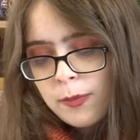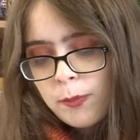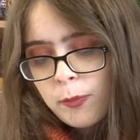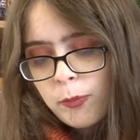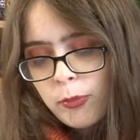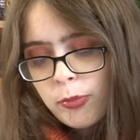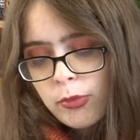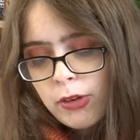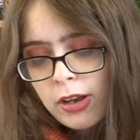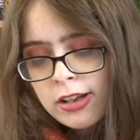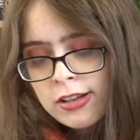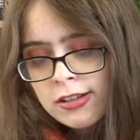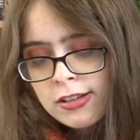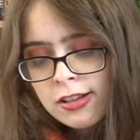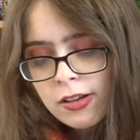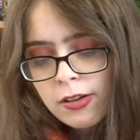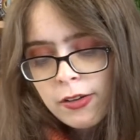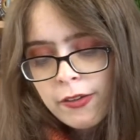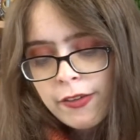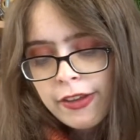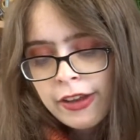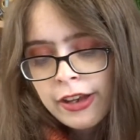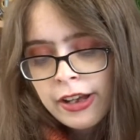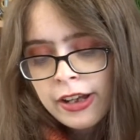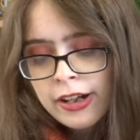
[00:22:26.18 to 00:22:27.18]
Until
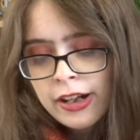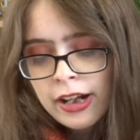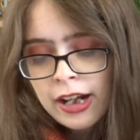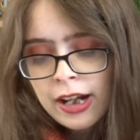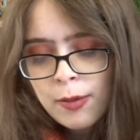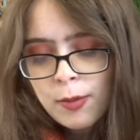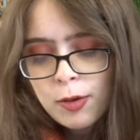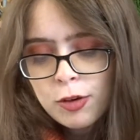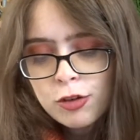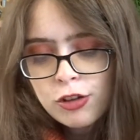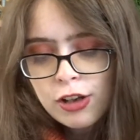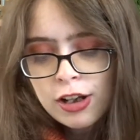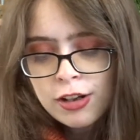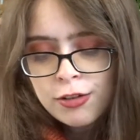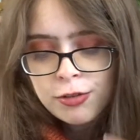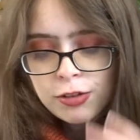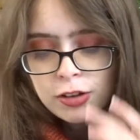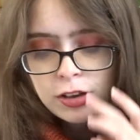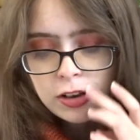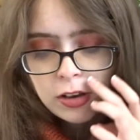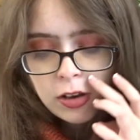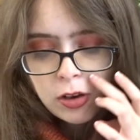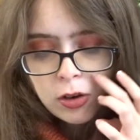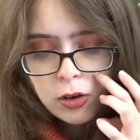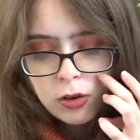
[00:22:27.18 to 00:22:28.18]
then, I wish every
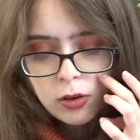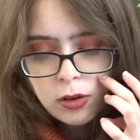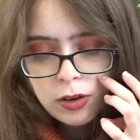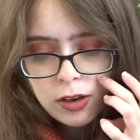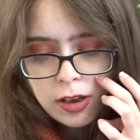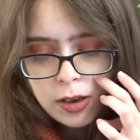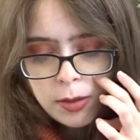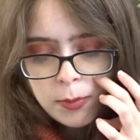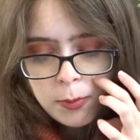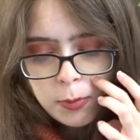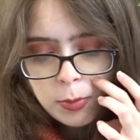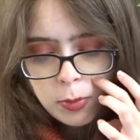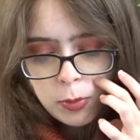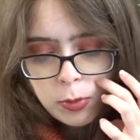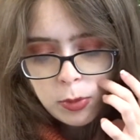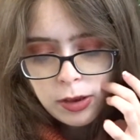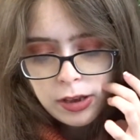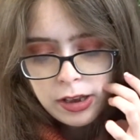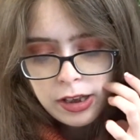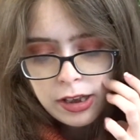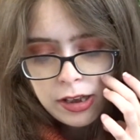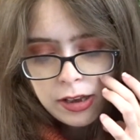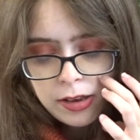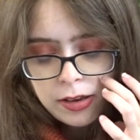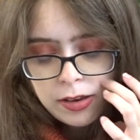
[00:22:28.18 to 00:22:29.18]
girl and boy
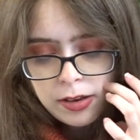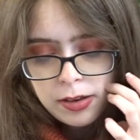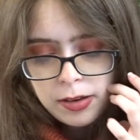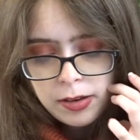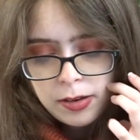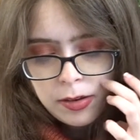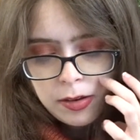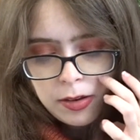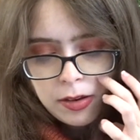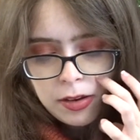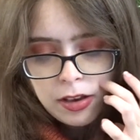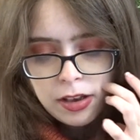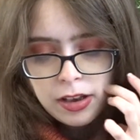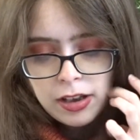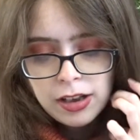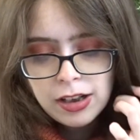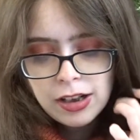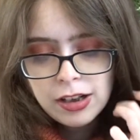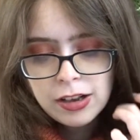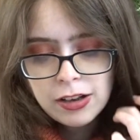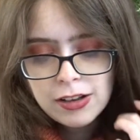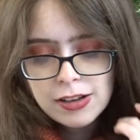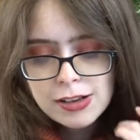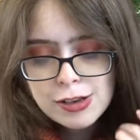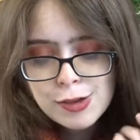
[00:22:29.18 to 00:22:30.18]
a
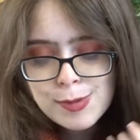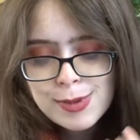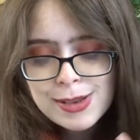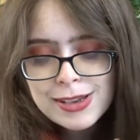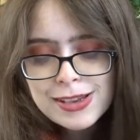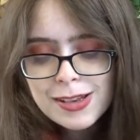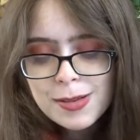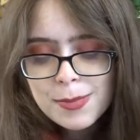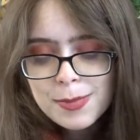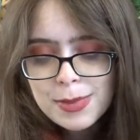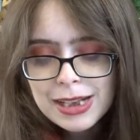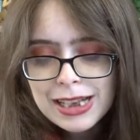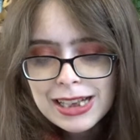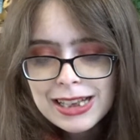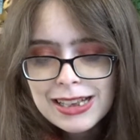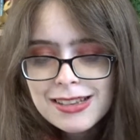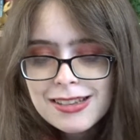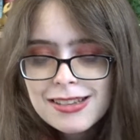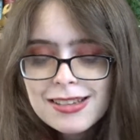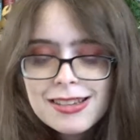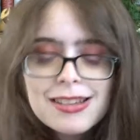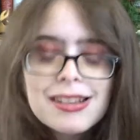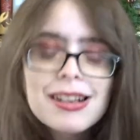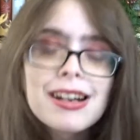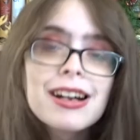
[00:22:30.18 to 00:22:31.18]
Christmas of peace
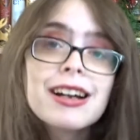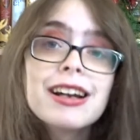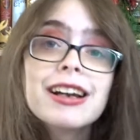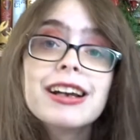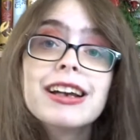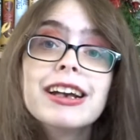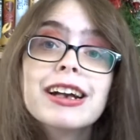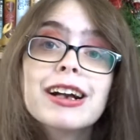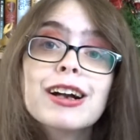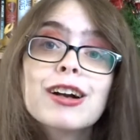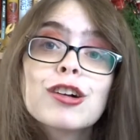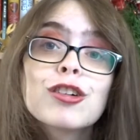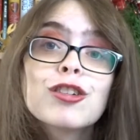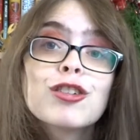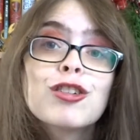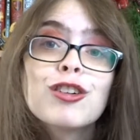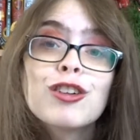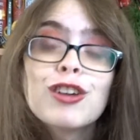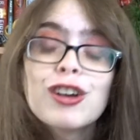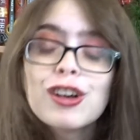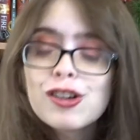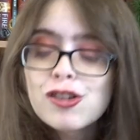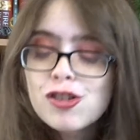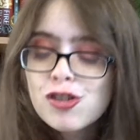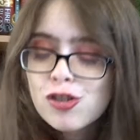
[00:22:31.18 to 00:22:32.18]
and a year full
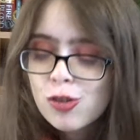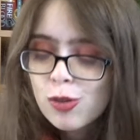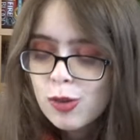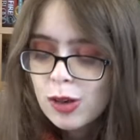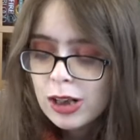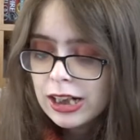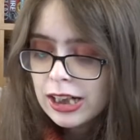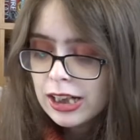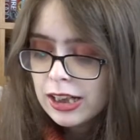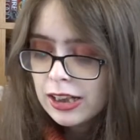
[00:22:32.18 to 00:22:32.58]
of joy.